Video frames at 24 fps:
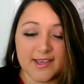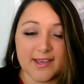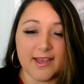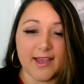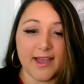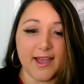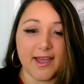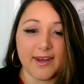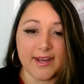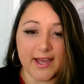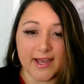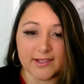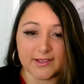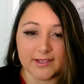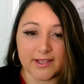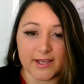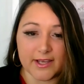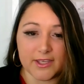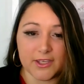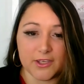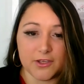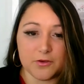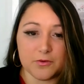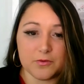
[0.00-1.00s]
and I
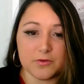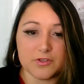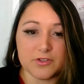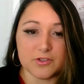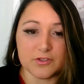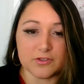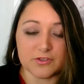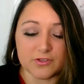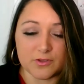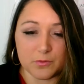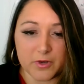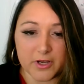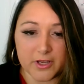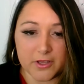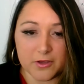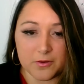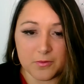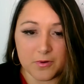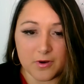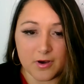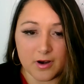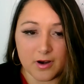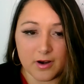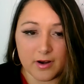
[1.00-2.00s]
like you just the way
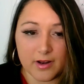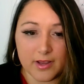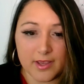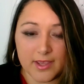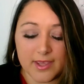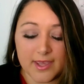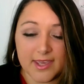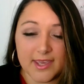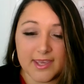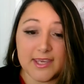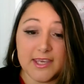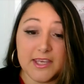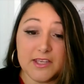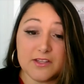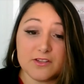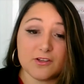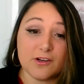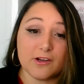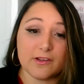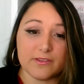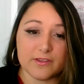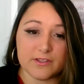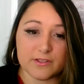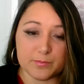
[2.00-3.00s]
you are." He
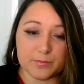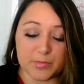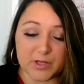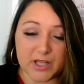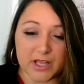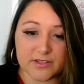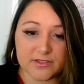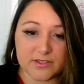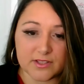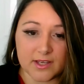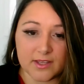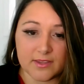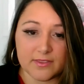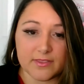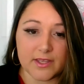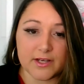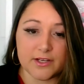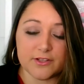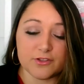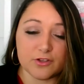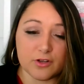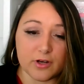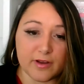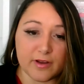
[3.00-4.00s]
took this blessing that
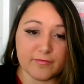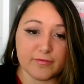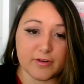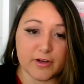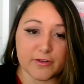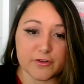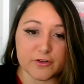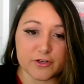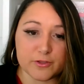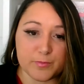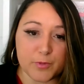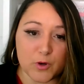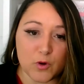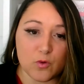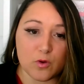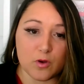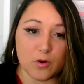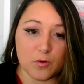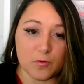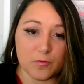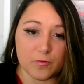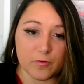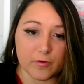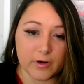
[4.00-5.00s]
his grandfather spoke
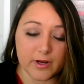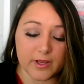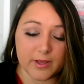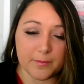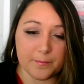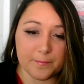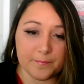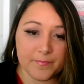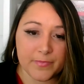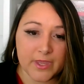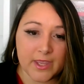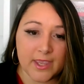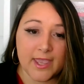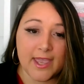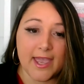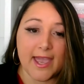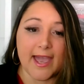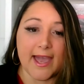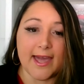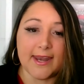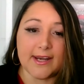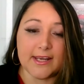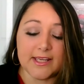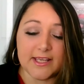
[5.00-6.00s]
over him,
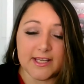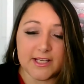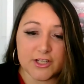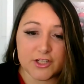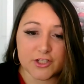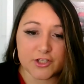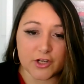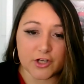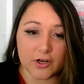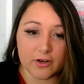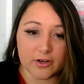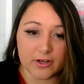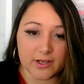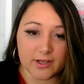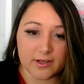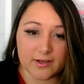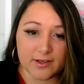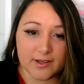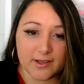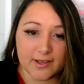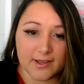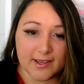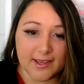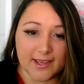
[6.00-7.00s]
and he shared it
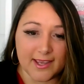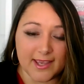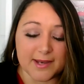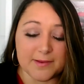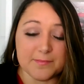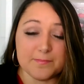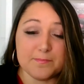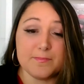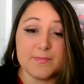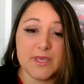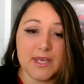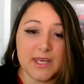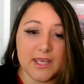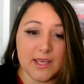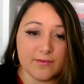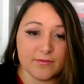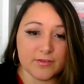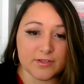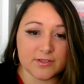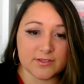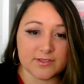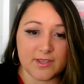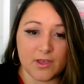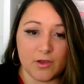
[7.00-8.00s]
in many of
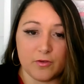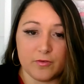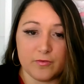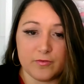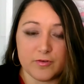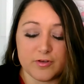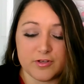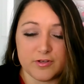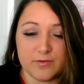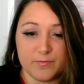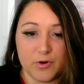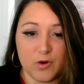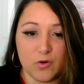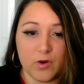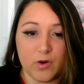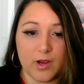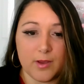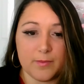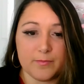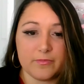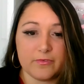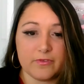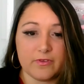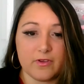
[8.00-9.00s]
his television
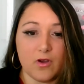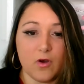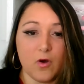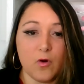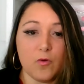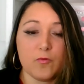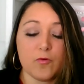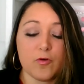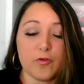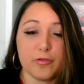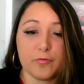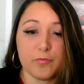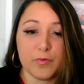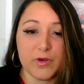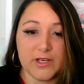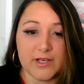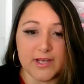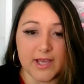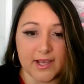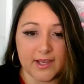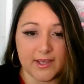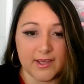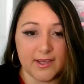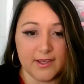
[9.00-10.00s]
programs over 3
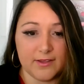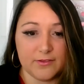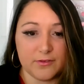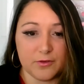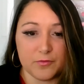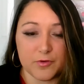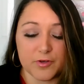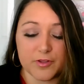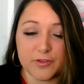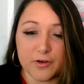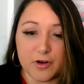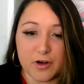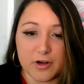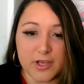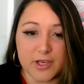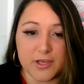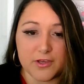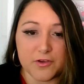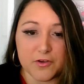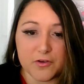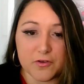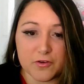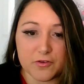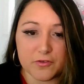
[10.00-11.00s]
decades, over 30
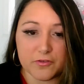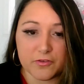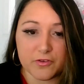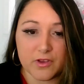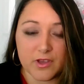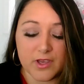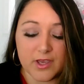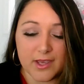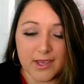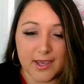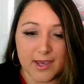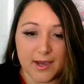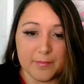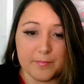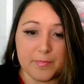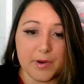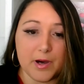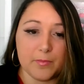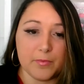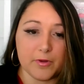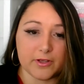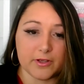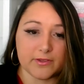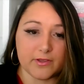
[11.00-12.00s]
years in
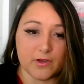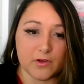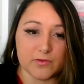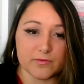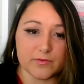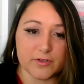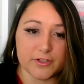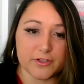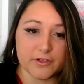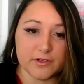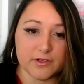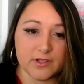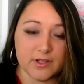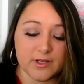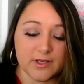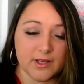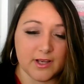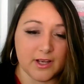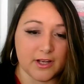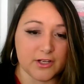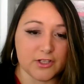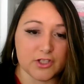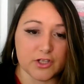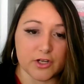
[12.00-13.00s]
public television,
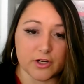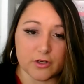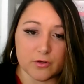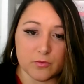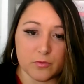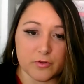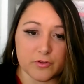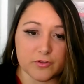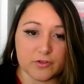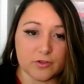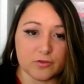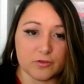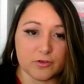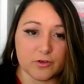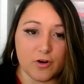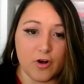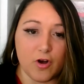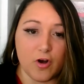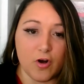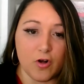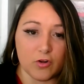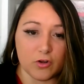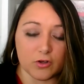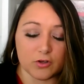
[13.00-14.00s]
and shared it with children
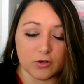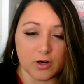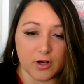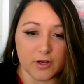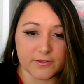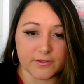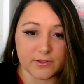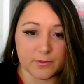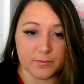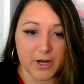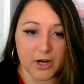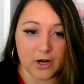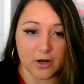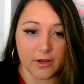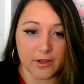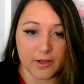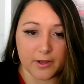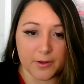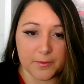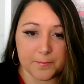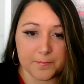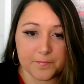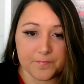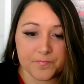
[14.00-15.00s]
all across
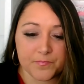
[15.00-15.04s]
America.